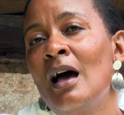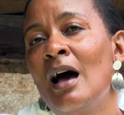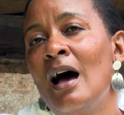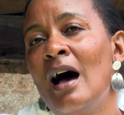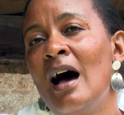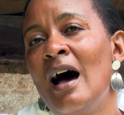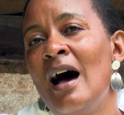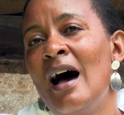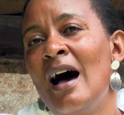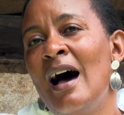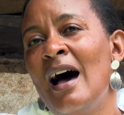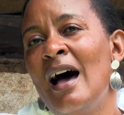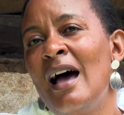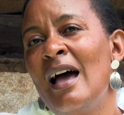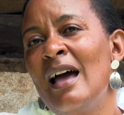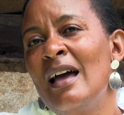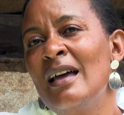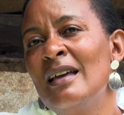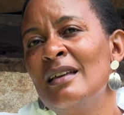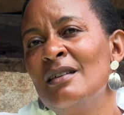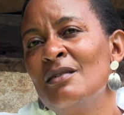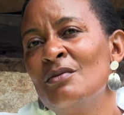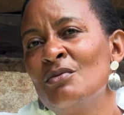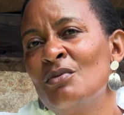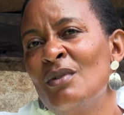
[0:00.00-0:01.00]

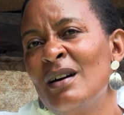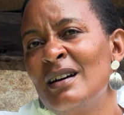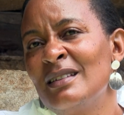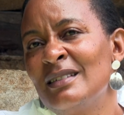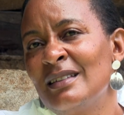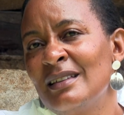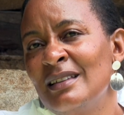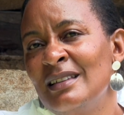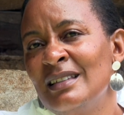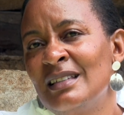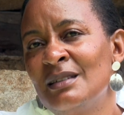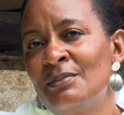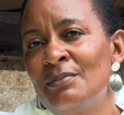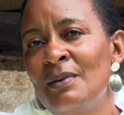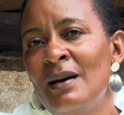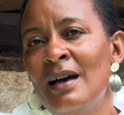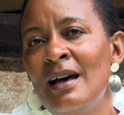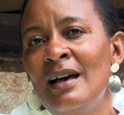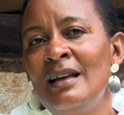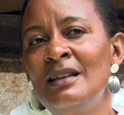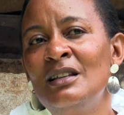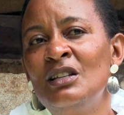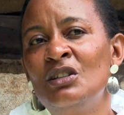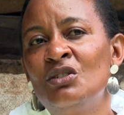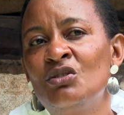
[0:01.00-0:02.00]
I was
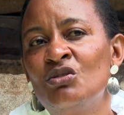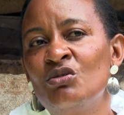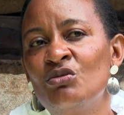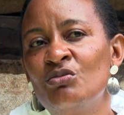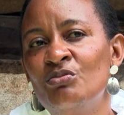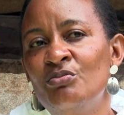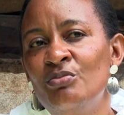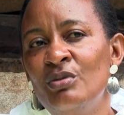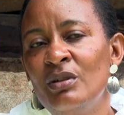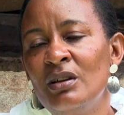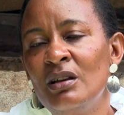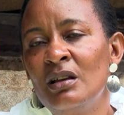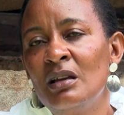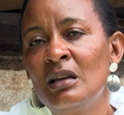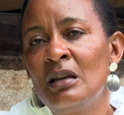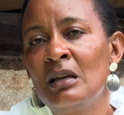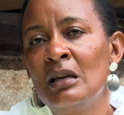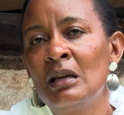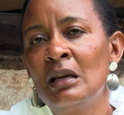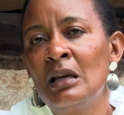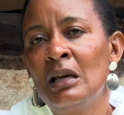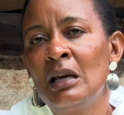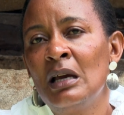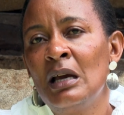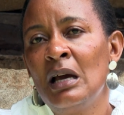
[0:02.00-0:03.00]
inspired to be
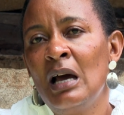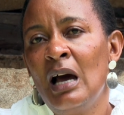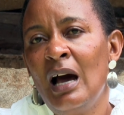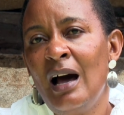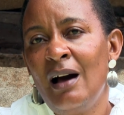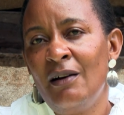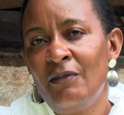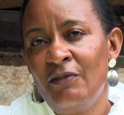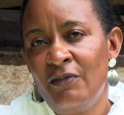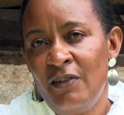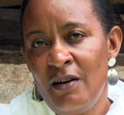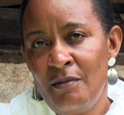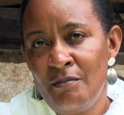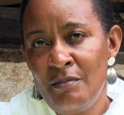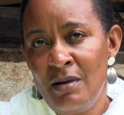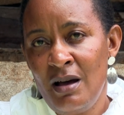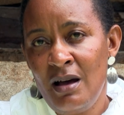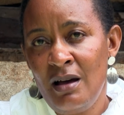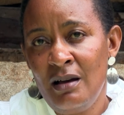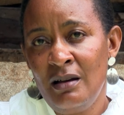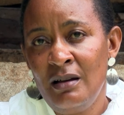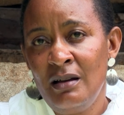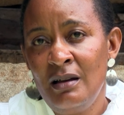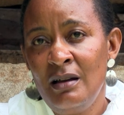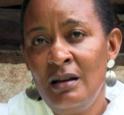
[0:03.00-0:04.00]
a
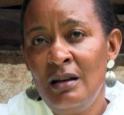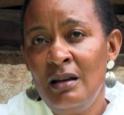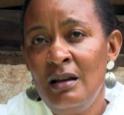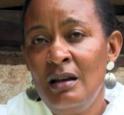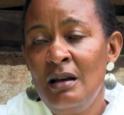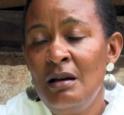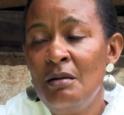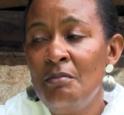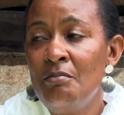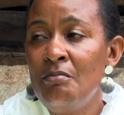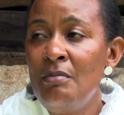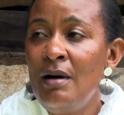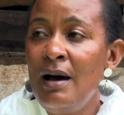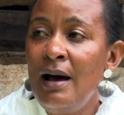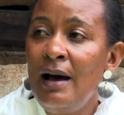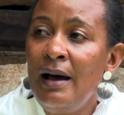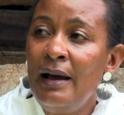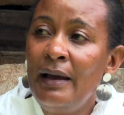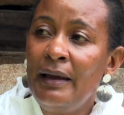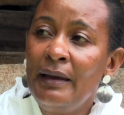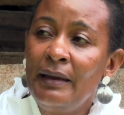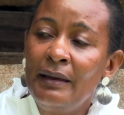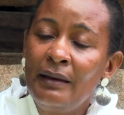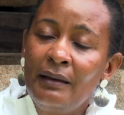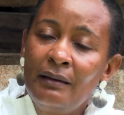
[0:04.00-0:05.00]
farmer
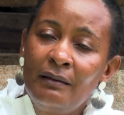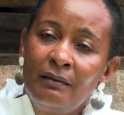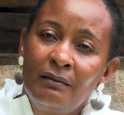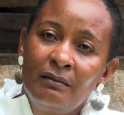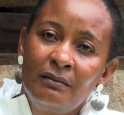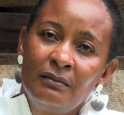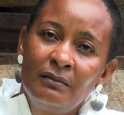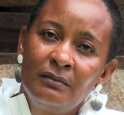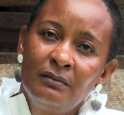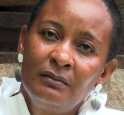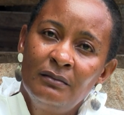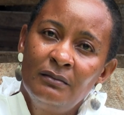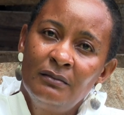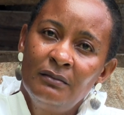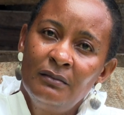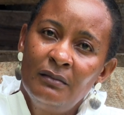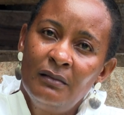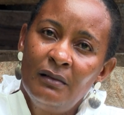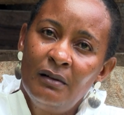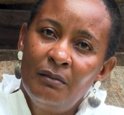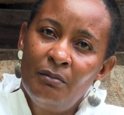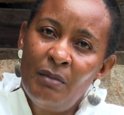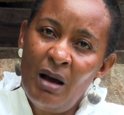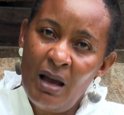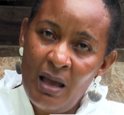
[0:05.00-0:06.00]
by
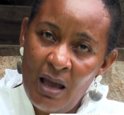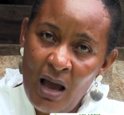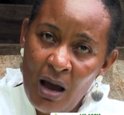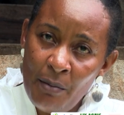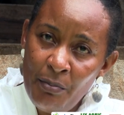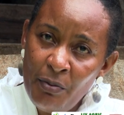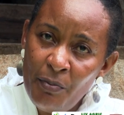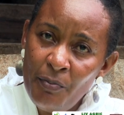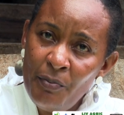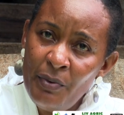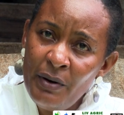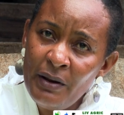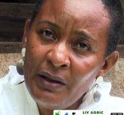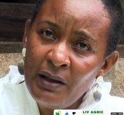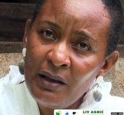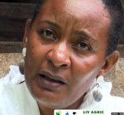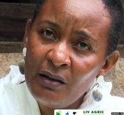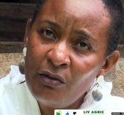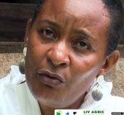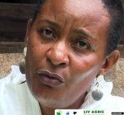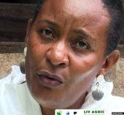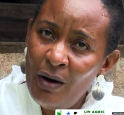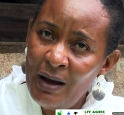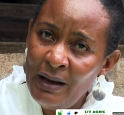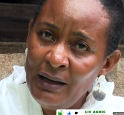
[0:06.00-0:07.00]
my upbringing,
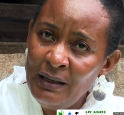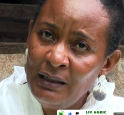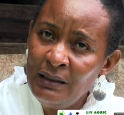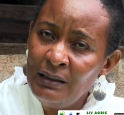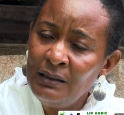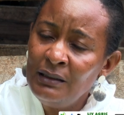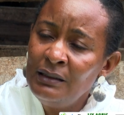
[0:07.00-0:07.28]
one.